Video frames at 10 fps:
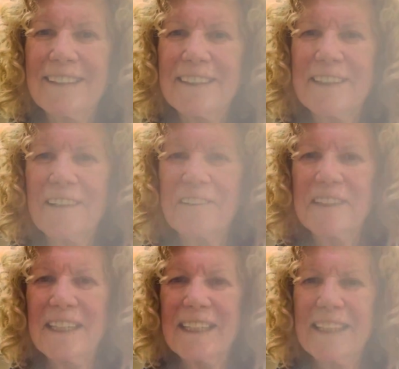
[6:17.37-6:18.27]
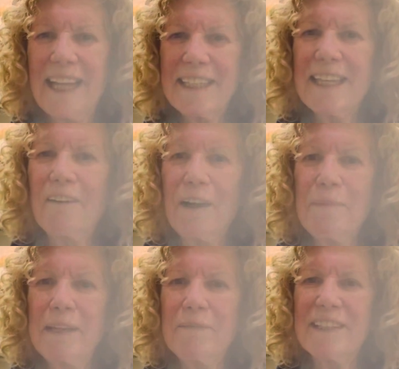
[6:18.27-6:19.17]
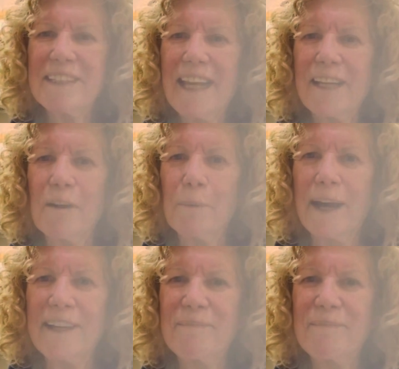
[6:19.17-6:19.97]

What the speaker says: So that's how I made this day go by.